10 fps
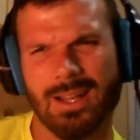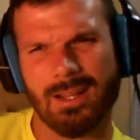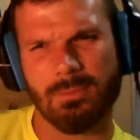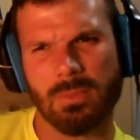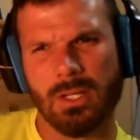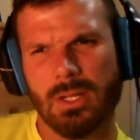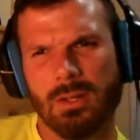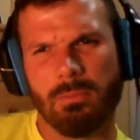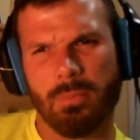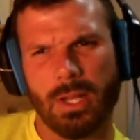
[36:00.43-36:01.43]

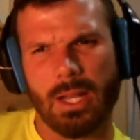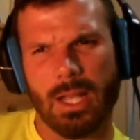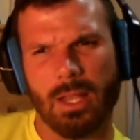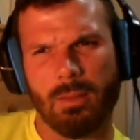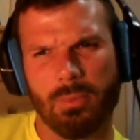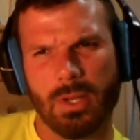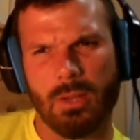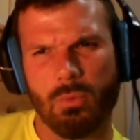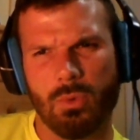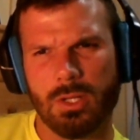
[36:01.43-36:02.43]
But
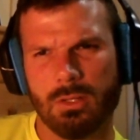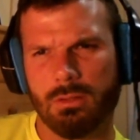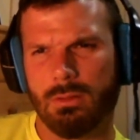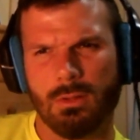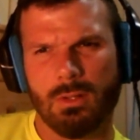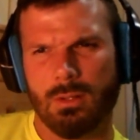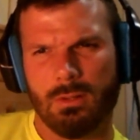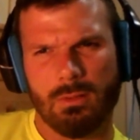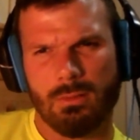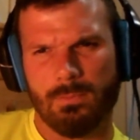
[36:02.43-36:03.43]
I wouldn't.
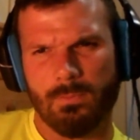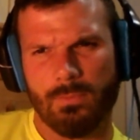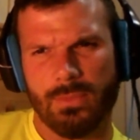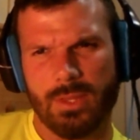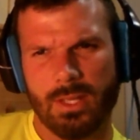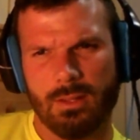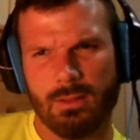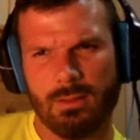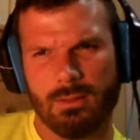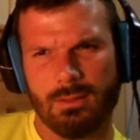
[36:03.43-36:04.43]
That
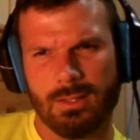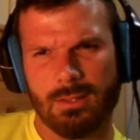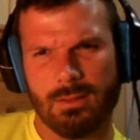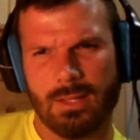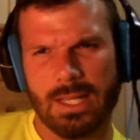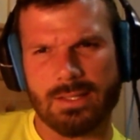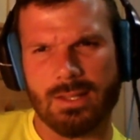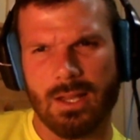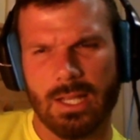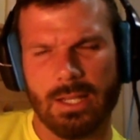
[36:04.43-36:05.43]
that's
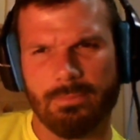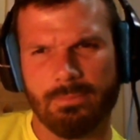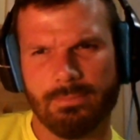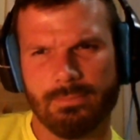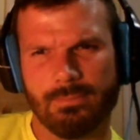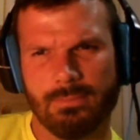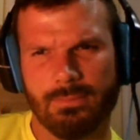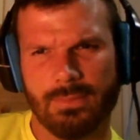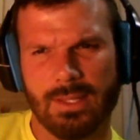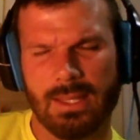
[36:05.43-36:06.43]
not
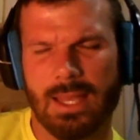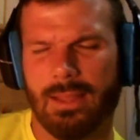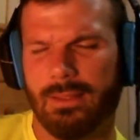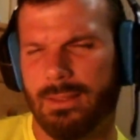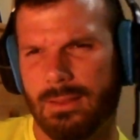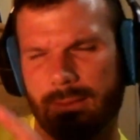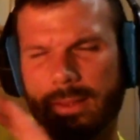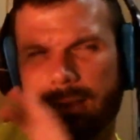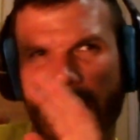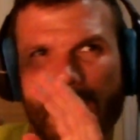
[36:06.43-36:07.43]
that
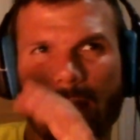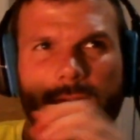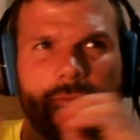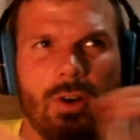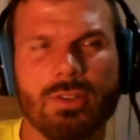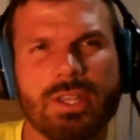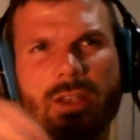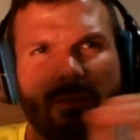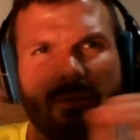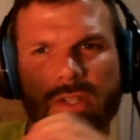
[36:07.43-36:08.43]
the
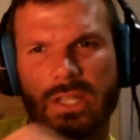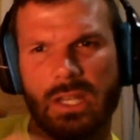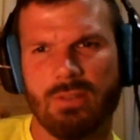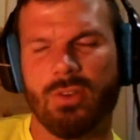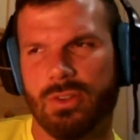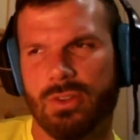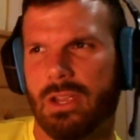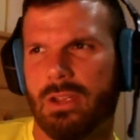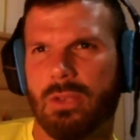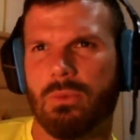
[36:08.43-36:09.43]
voluntary versus
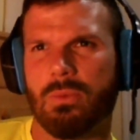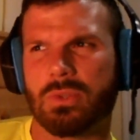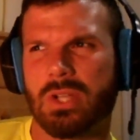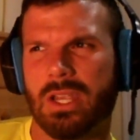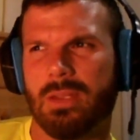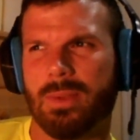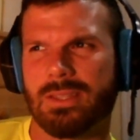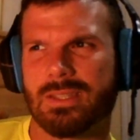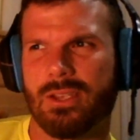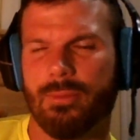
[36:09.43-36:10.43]
involuntary. Like when we were talking about
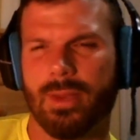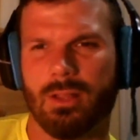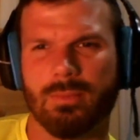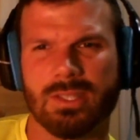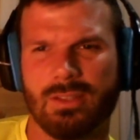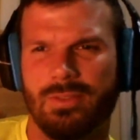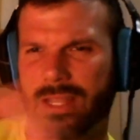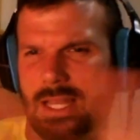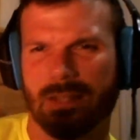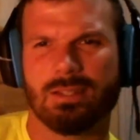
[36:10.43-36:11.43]
the cerebellum and stuff
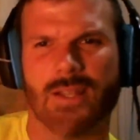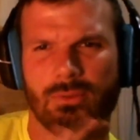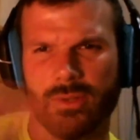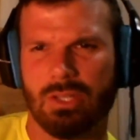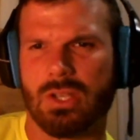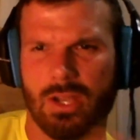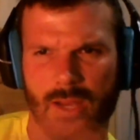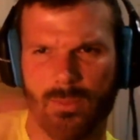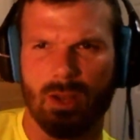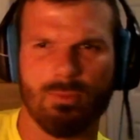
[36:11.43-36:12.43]
like that, it's not really
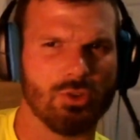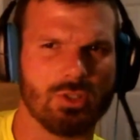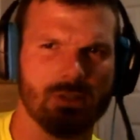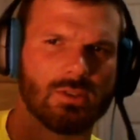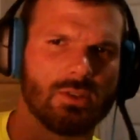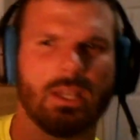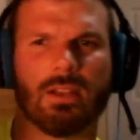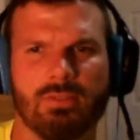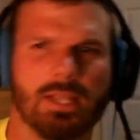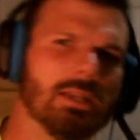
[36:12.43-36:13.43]
talking about emotions. So I'd
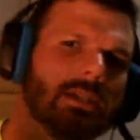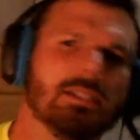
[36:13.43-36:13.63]
kind of like